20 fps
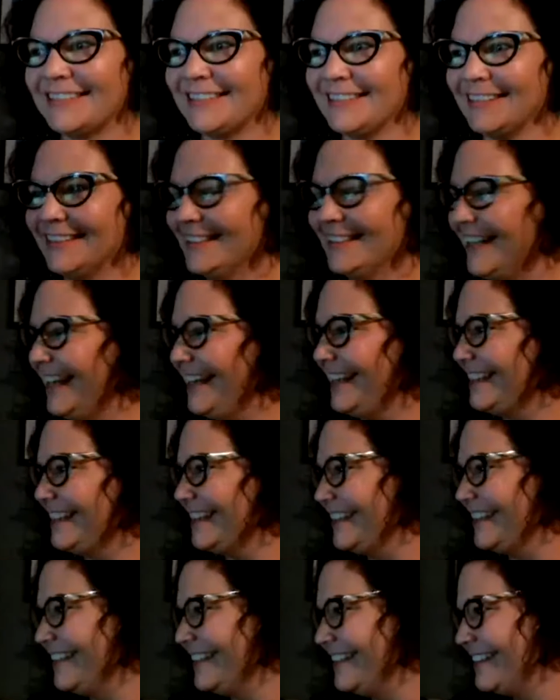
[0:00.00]
like,
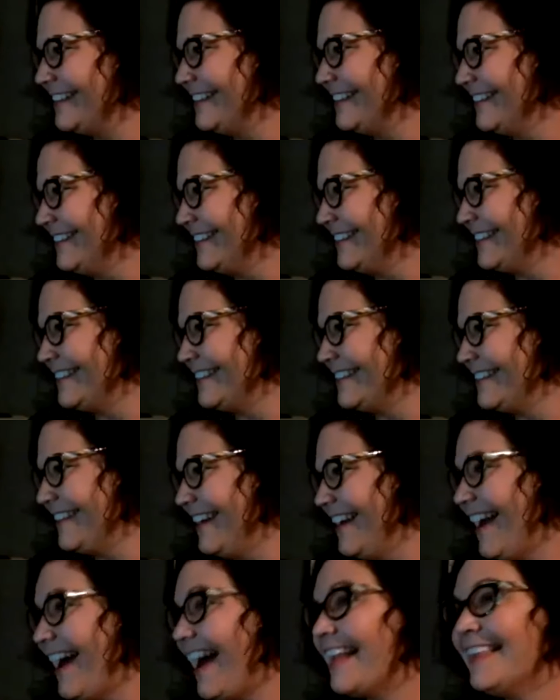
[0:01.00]

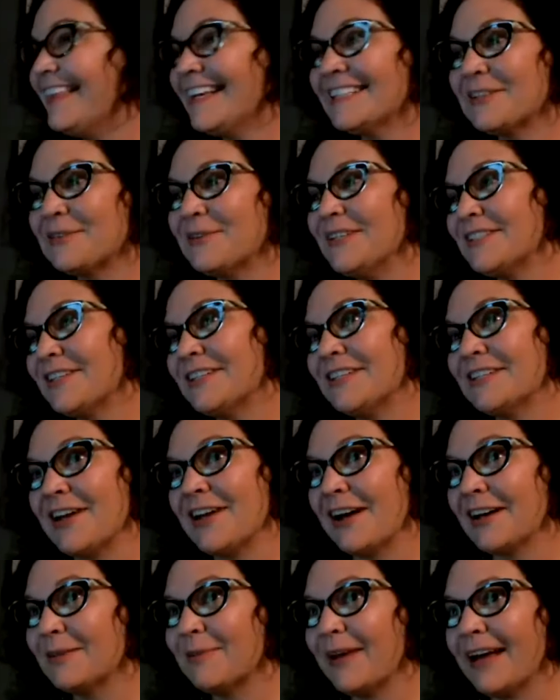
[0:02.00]
I think it's always good to
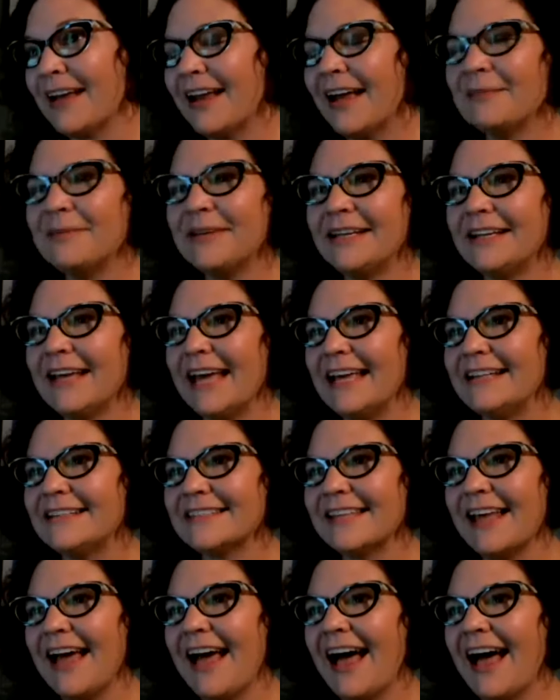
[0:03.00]
talk about. I mean,
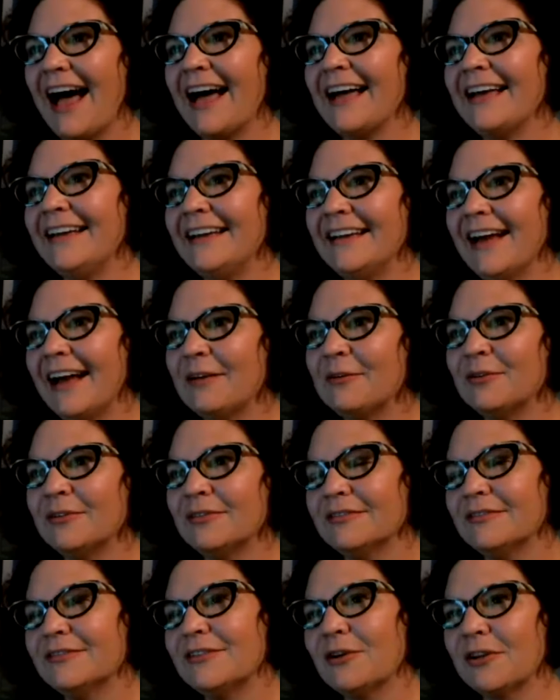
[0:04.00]
I
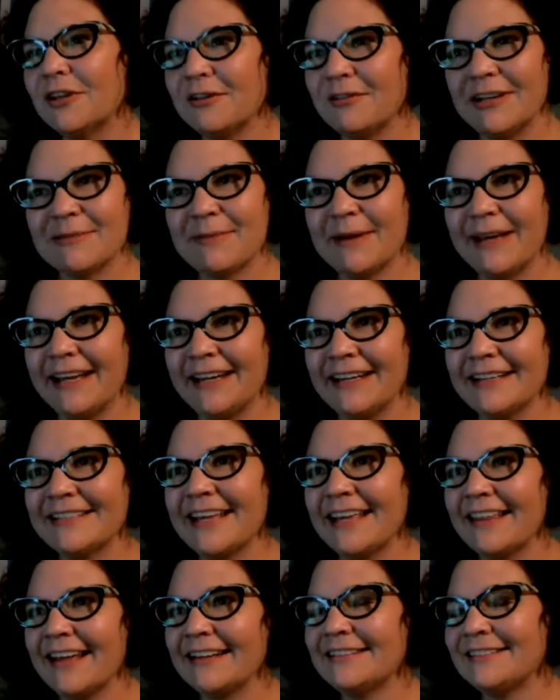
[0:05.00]
will totally raise my hand and
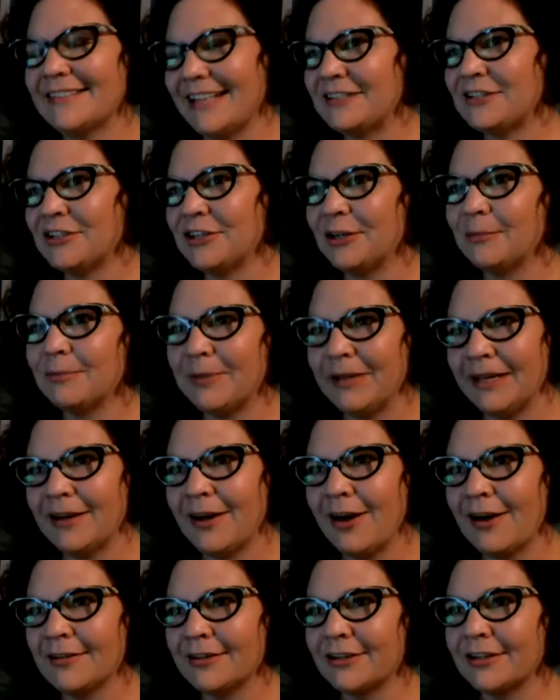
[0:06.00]
say that that term pink
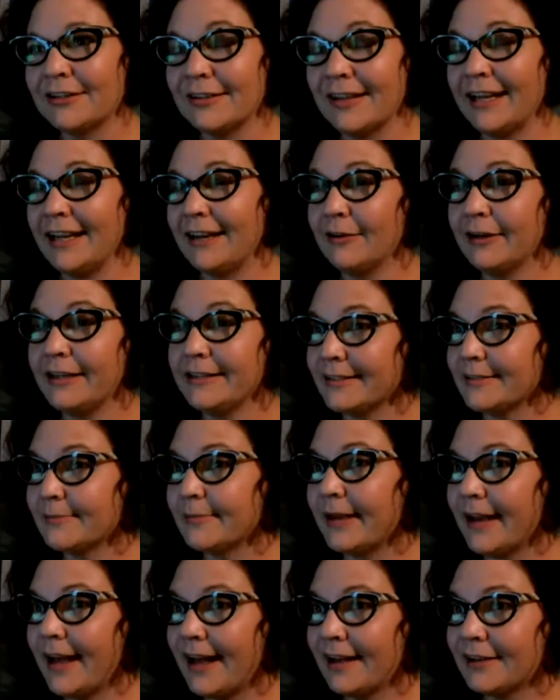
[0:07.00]
collar like raises
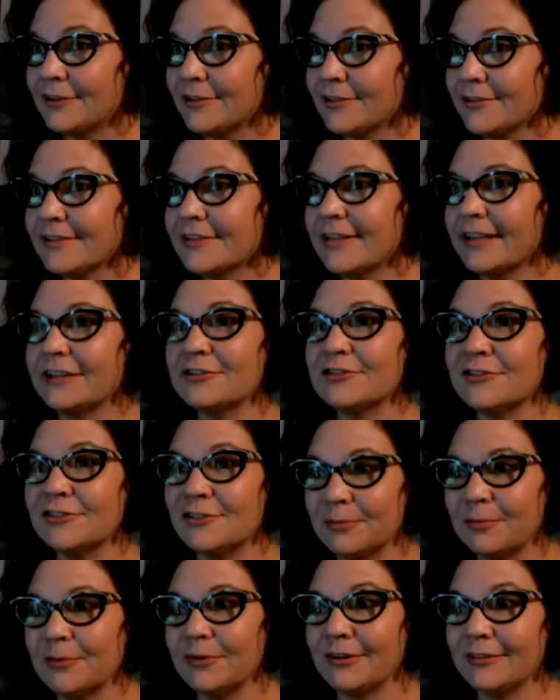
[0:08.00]
my hackles like
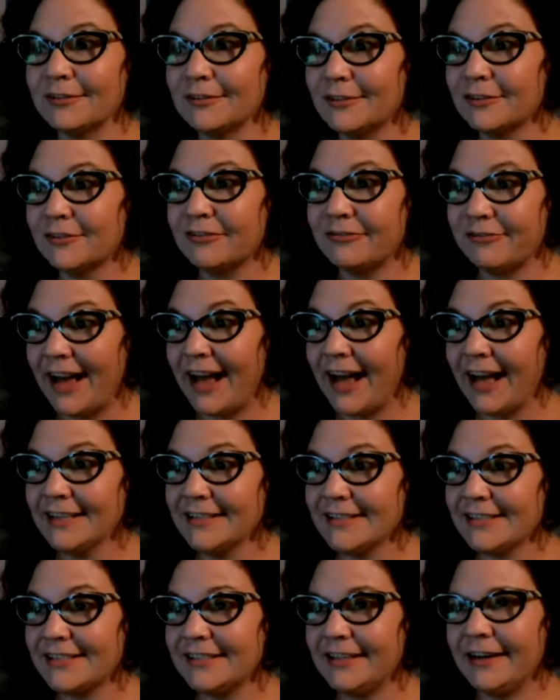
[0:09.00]
super
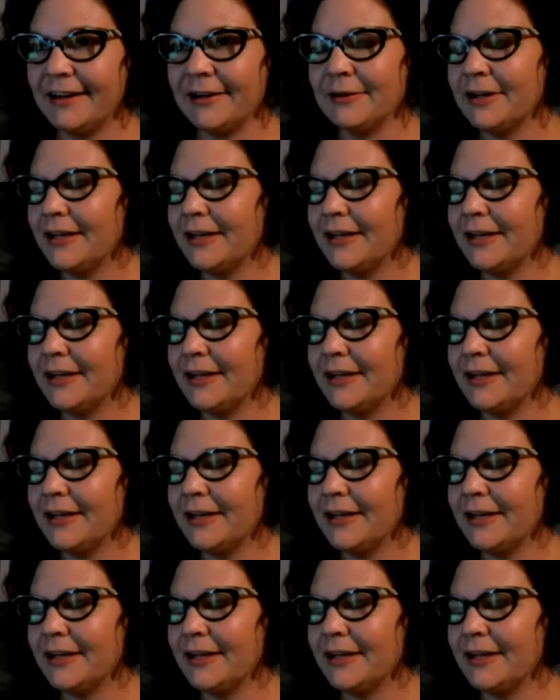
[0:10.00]
fast. You know what I